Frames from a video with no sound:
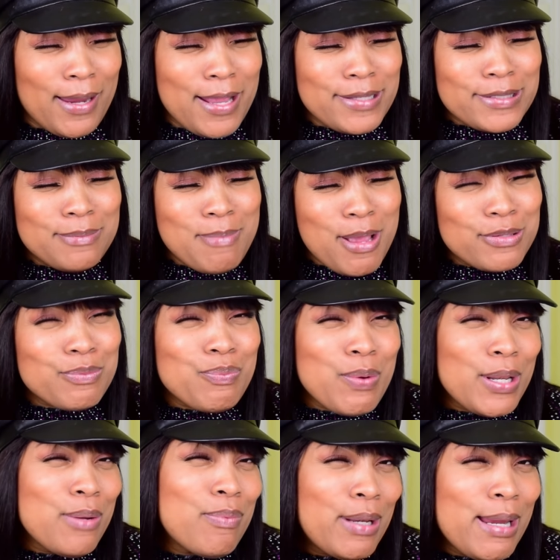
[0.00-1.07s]
It smells
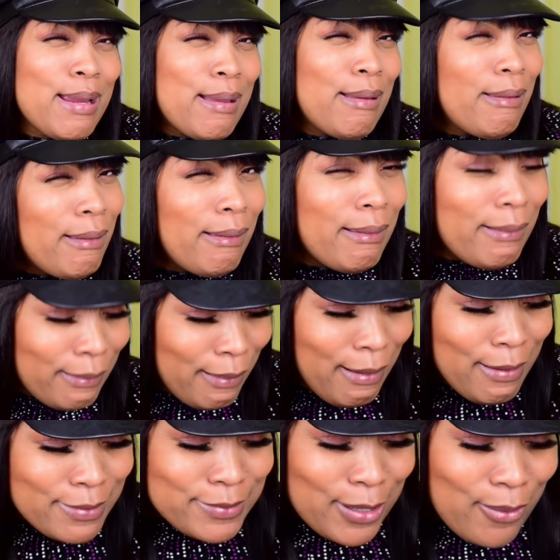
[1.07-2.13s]
really, really good.
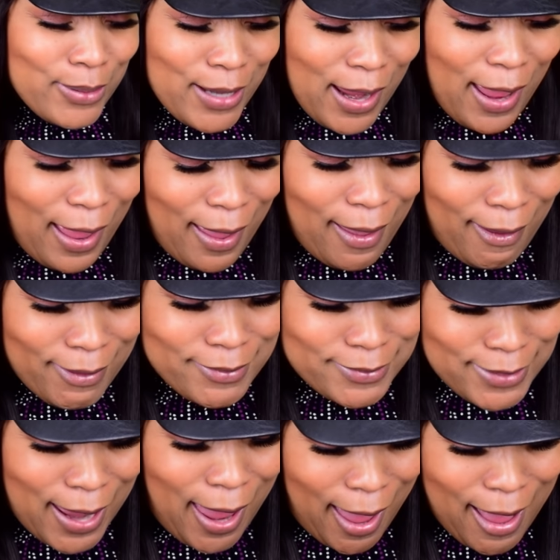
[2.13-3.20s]
So yes,
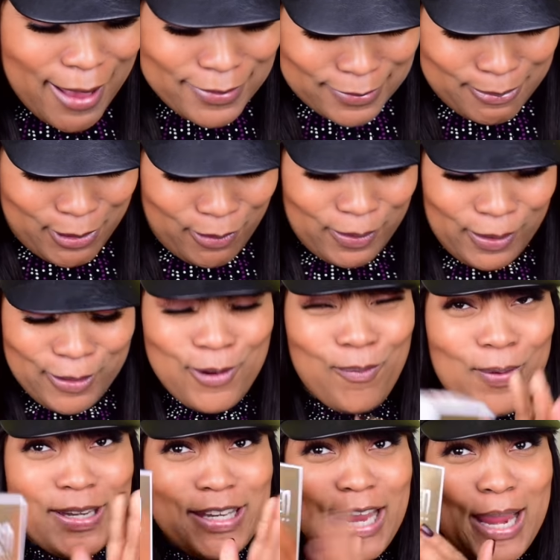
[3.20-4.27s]
Mugler, you
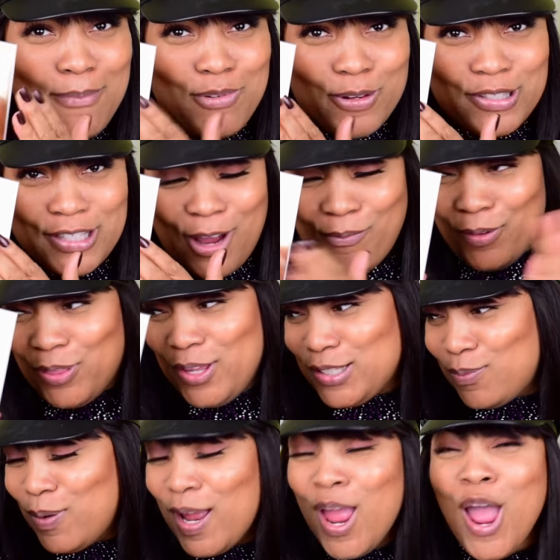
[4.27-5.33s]
redeemed yourself with this
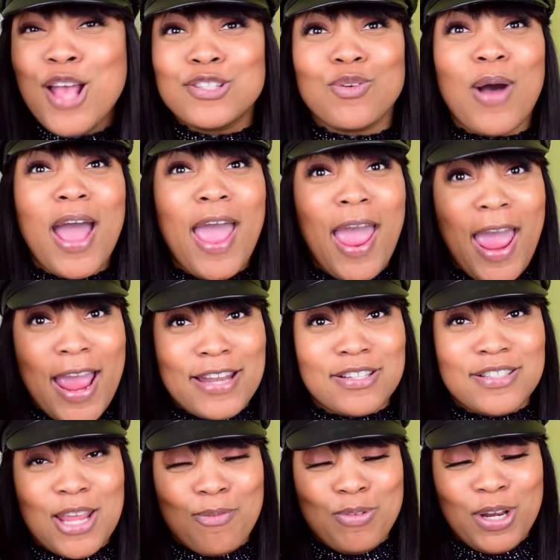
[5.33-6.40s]
one. So I had to
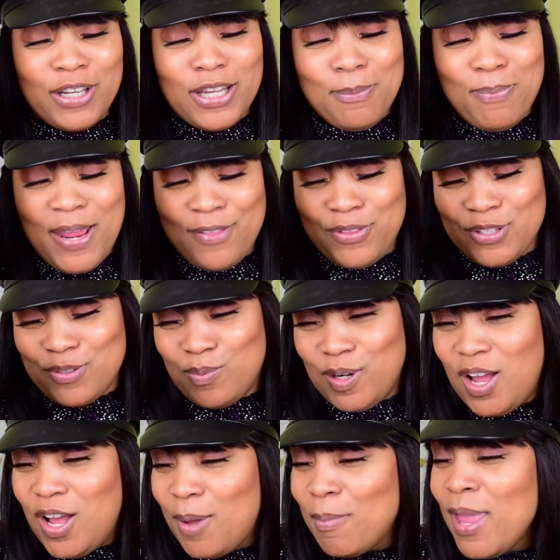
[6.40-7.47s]
definitely pick this one
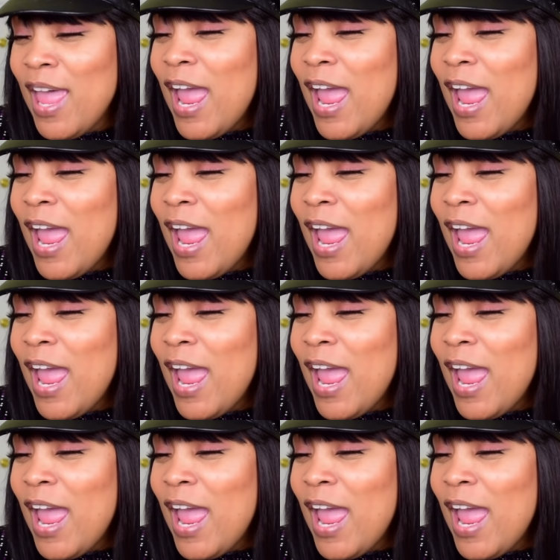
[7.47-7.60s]
up.